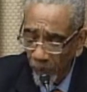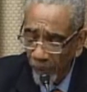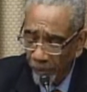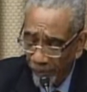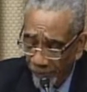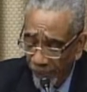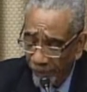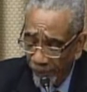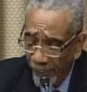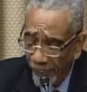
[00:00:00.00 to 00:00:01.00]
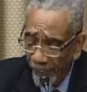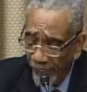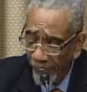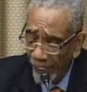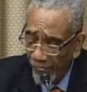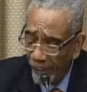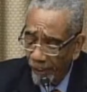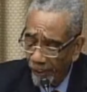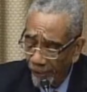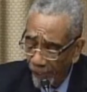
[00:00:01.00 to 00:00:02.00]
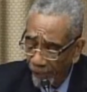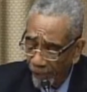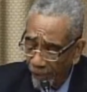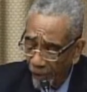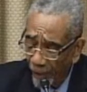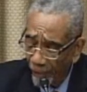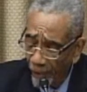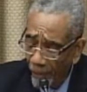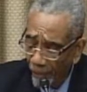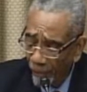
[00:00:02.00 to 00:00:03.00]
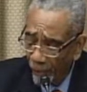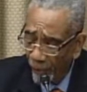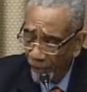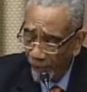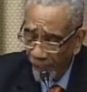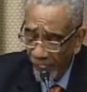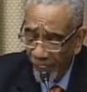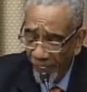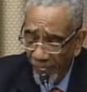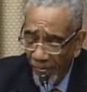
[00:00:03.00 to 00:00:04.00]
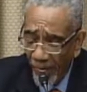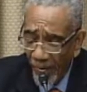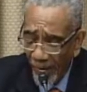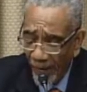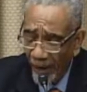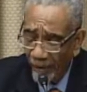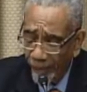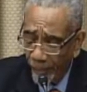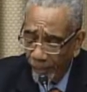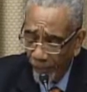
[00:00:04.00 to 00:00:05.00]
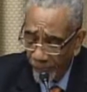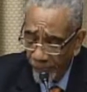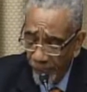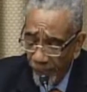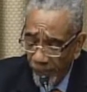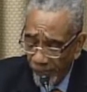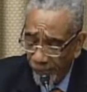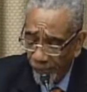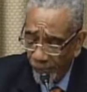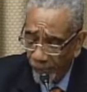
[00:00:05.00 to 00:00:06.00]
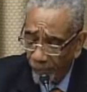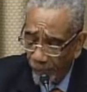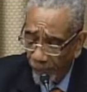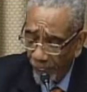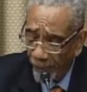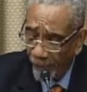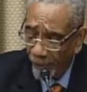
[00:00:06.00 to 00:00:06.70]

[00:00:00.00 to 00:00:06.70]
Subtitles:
Specifically, in the discussion draft before us today, I have some concerns regarding